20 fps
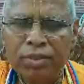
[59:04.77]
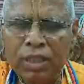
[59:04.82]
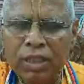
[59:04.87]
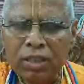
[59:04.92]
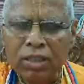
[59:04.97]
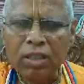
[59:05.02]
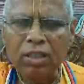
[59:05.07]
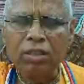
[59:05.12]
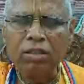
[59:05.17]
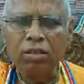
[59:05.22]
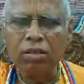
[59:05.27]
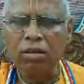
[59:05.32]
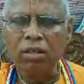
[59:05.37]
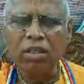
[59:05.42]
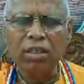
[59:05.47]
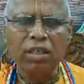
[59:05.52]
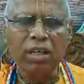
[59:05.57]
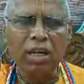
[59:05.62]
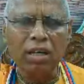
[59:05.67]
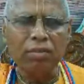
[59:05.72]
this holy
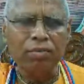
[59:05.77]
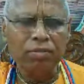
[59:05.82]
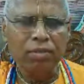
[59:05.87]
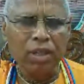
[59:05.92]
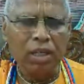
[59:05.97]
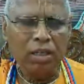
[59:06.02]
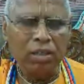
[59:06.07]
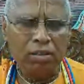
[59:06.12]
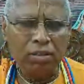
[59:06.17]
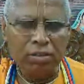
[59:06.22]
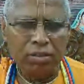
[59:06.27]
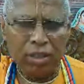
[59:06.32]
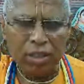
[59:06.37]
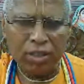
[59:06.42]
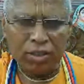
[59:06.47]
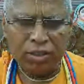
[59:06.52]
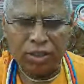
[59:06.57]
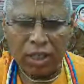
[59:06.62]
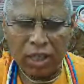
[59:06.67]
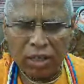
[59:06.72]
name will
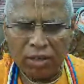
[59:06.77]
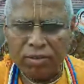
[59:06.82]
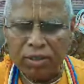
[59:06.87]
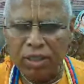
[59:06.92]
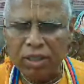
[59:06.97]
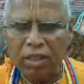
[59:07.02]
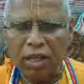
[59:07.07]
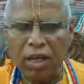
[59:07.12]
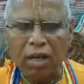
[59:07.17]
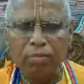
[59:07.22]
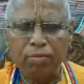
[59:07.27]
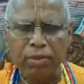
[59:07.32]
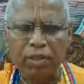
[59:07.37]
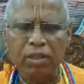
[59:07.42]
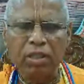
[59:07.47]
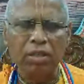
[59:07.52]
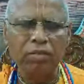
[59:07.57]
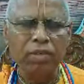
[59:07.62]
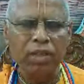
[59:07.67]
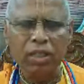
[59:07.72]
reach every town.
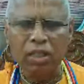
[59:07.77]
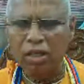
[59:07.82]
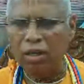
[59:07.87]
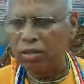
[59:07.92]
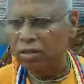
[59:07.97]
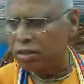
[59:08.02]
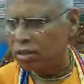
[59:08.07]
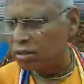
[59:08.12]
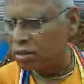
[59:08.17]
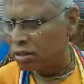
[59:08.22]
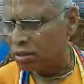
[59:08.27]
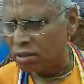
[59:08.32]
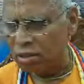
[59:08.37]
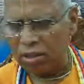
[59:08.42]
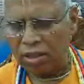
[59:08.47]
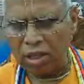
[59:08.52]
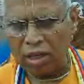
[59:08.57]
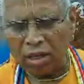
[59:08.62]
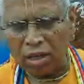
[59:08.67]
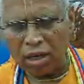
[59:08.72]
Prathavite Achajata
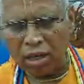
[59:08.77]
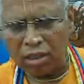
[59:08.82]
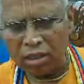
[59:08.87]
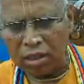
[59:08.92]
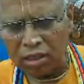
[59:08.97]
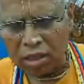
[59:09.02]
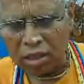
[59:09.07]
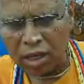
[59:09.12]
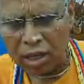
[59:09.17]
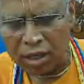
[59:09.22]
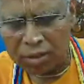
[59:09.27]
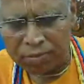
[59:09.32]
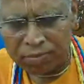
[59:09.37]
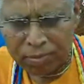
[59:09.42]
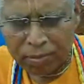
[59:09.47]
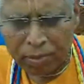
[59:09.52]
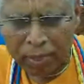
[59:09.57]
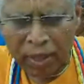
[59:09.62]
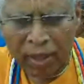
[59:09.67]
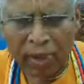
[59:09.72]
Nagaradi
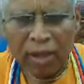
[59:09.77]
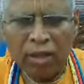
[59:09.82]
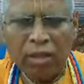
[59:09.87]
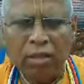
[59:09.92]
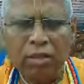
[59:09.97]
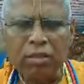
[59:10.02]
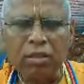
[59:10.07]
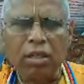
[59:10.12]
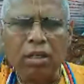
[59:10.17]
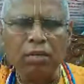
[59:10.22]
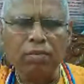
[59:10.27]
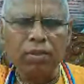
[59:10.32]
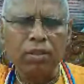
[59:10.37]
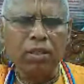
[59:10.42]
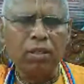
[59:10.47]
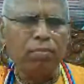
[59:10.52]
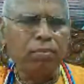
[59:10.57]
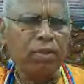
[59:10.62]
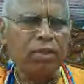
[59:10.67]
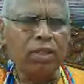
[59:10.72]
Gram,
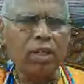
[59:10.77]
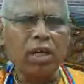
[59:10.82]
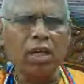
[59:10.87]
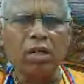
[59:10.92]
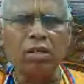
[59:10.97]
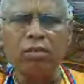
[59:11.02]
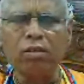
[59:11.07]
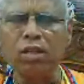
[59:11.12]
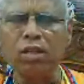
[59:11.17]
Sarvata Prachara